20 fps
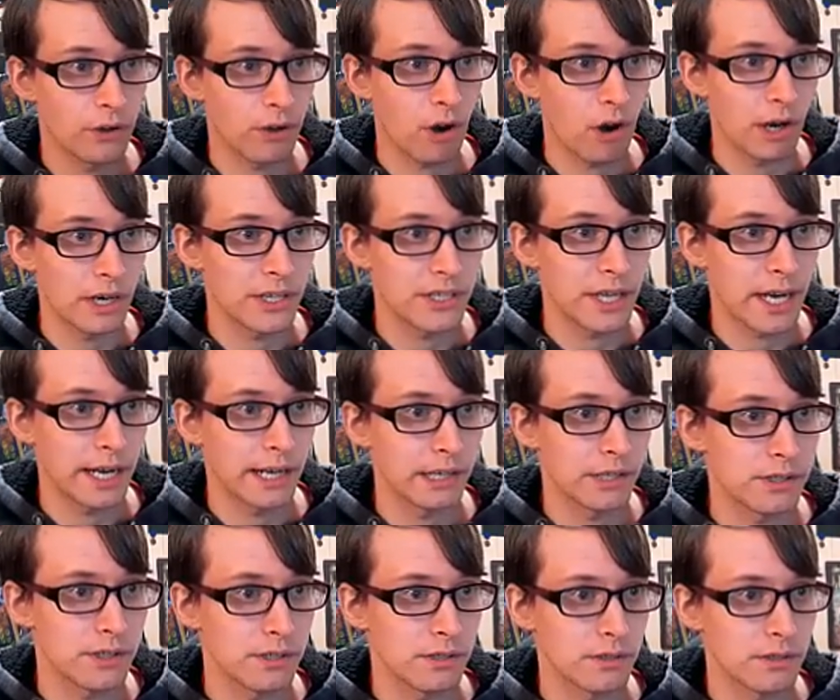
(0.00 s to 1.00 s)
the hard
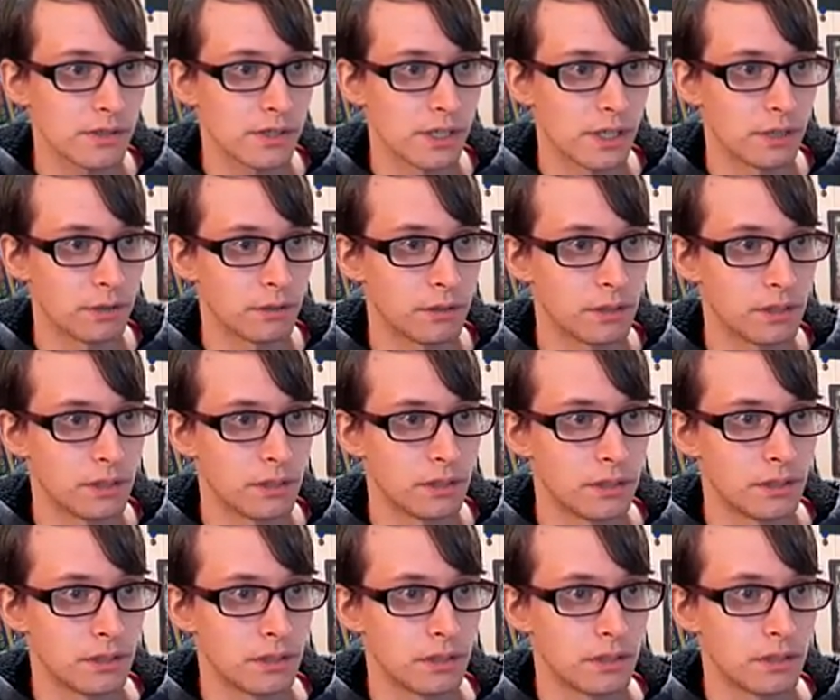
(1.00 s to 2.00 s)
tires. So
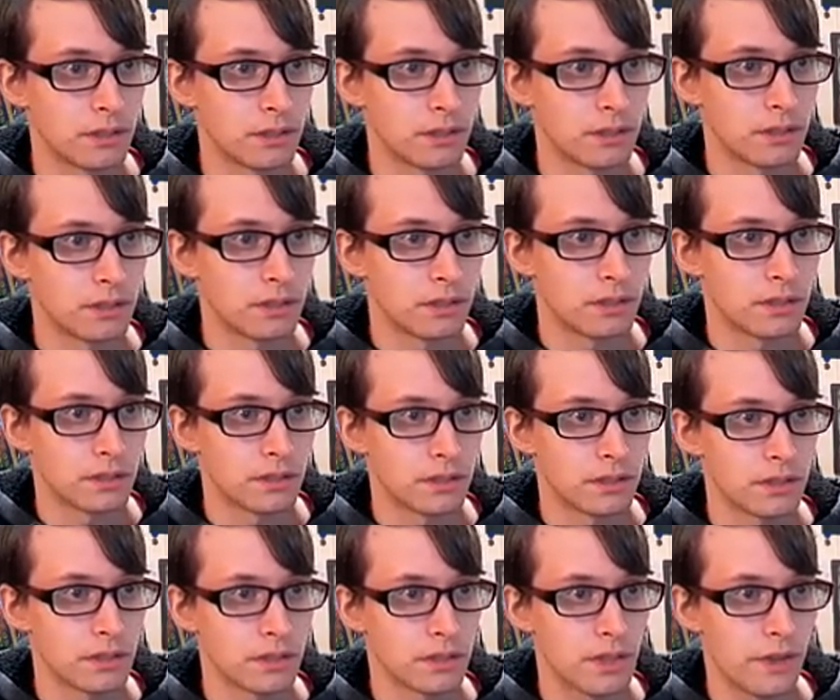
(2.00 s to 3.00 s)

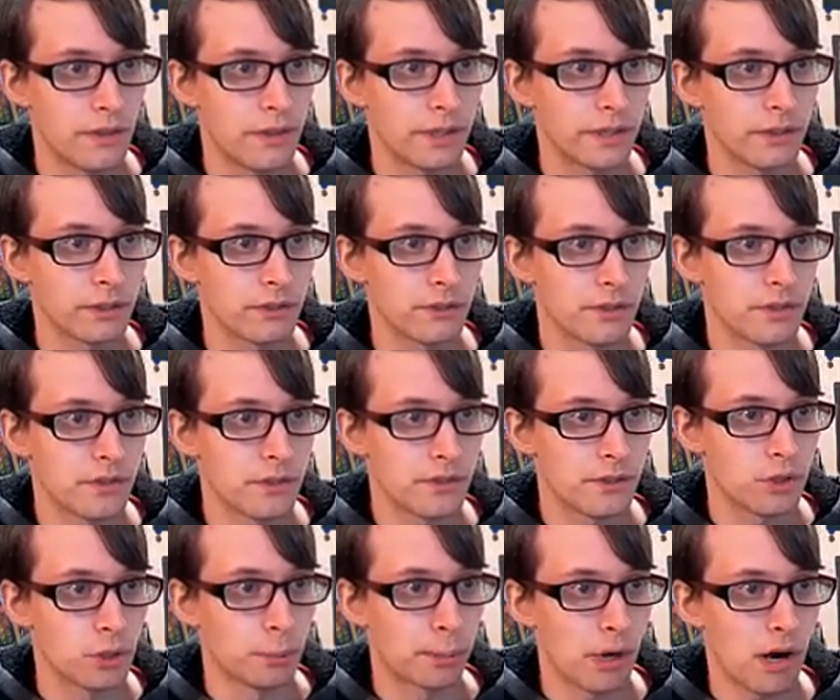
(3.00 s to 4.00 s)
I think
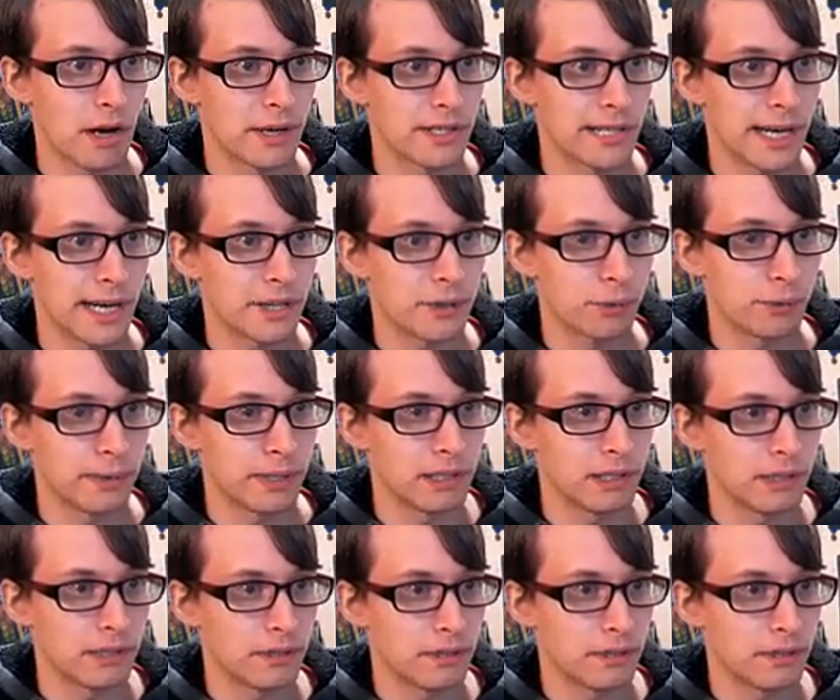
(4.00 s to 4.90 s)
super hard tires would be